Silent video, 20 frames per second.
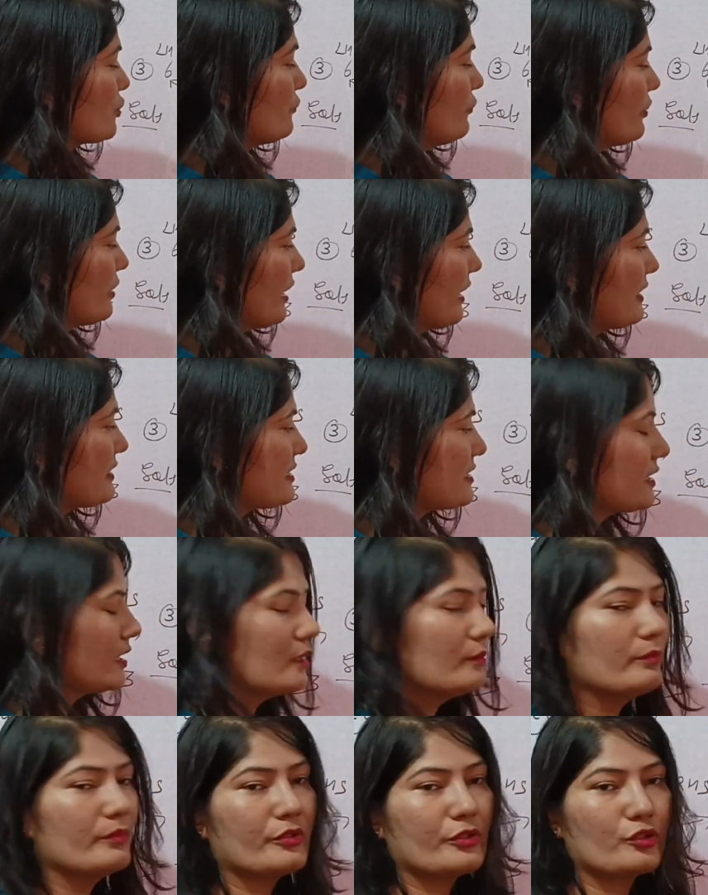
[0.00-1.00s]
So for
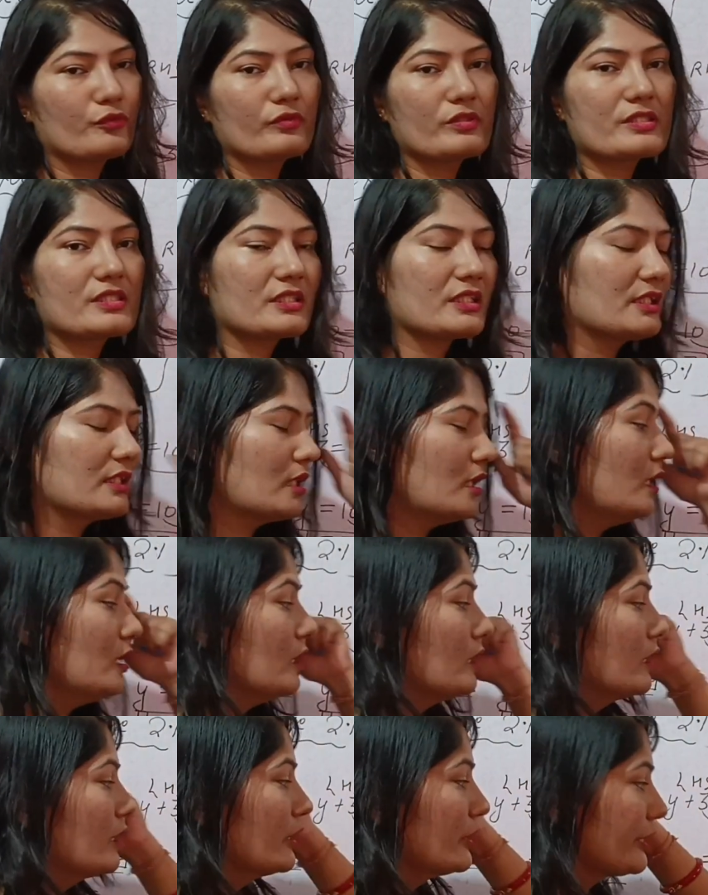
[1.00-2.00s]
LCM, you will see
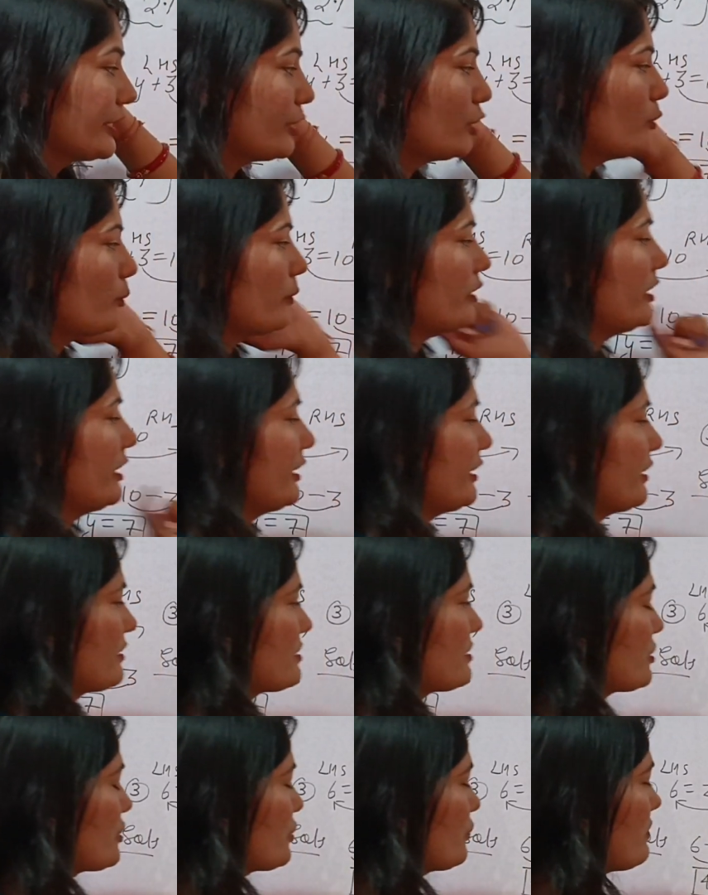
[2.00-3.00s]
the
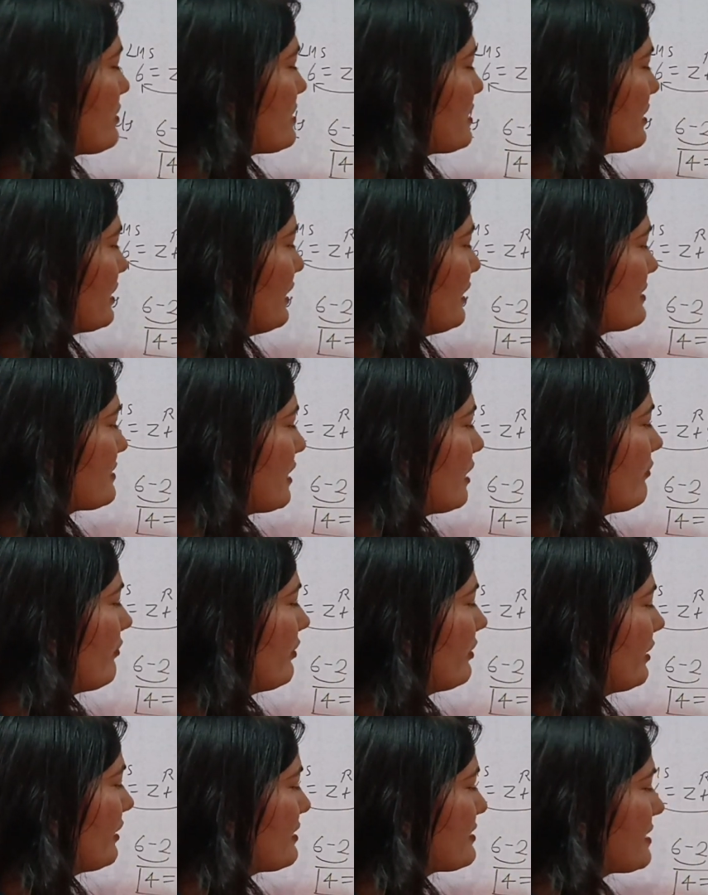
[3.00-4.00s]
denominators. You will see
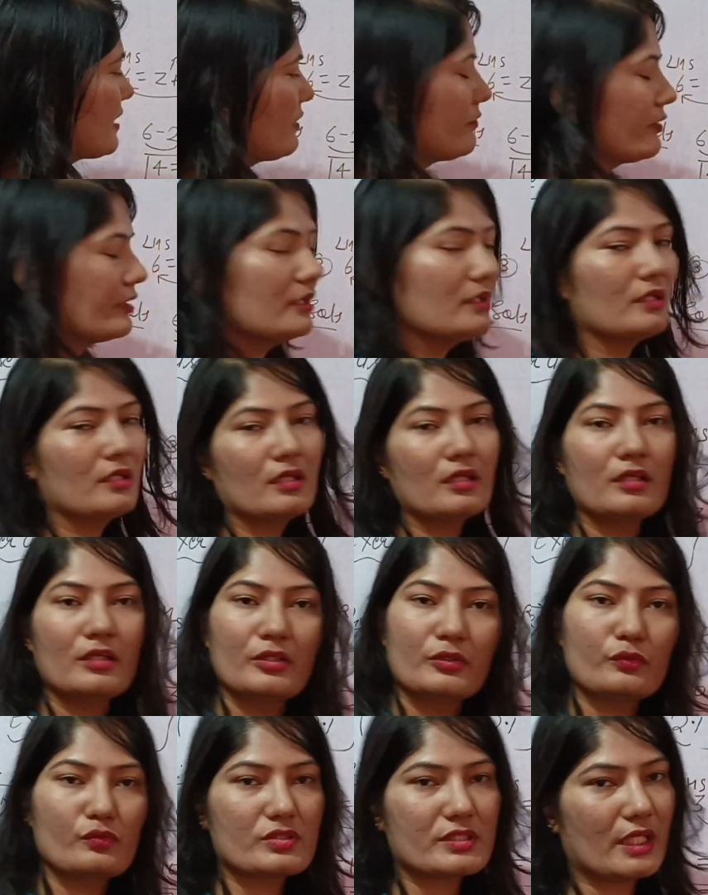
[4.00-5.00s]
7 and 7,
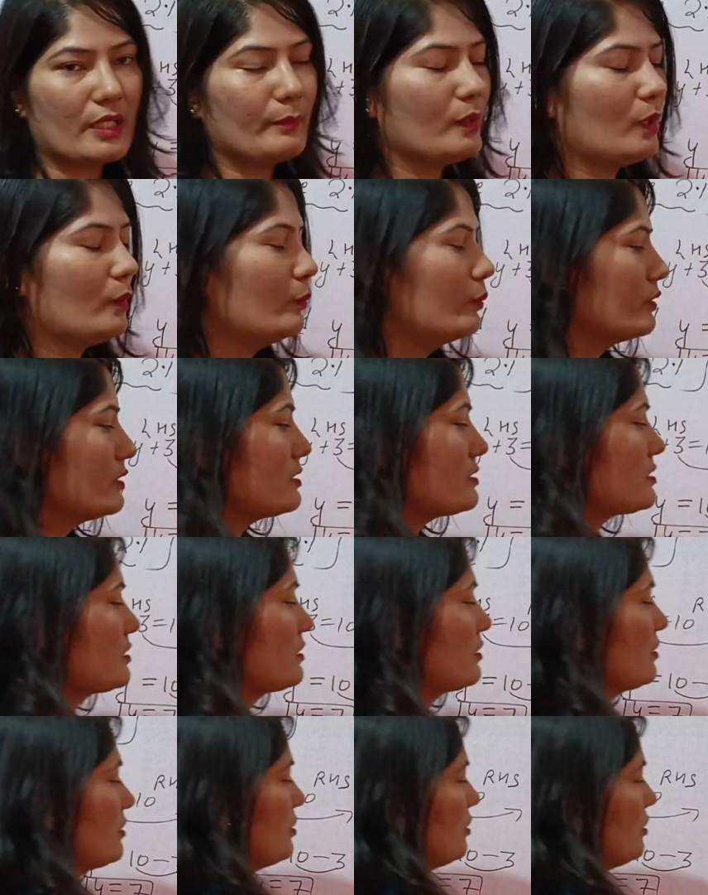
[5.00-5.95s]
two same numbers.